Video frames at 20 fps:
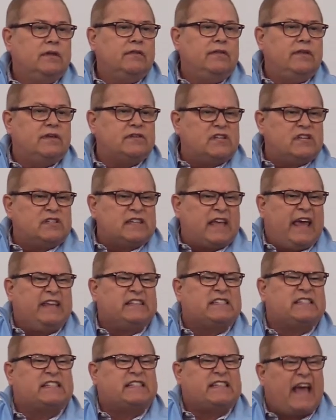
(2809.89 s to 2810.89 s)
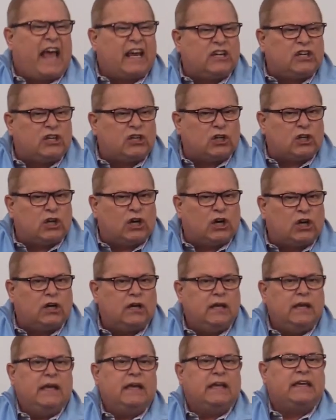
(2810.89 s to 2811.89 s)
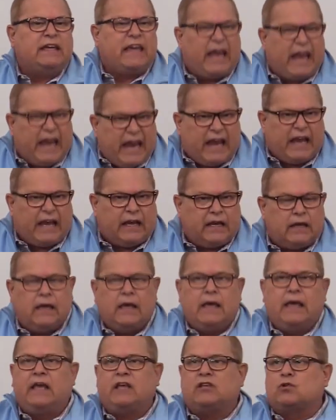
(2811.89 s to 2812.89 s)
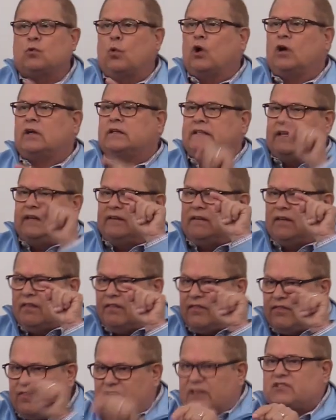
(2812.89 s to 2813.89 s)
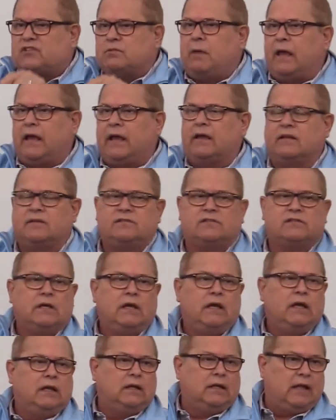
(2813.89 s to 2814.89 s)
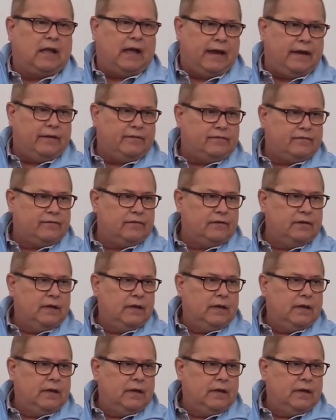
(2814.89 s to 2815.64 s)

This is a secular king. He's worked in this man's life.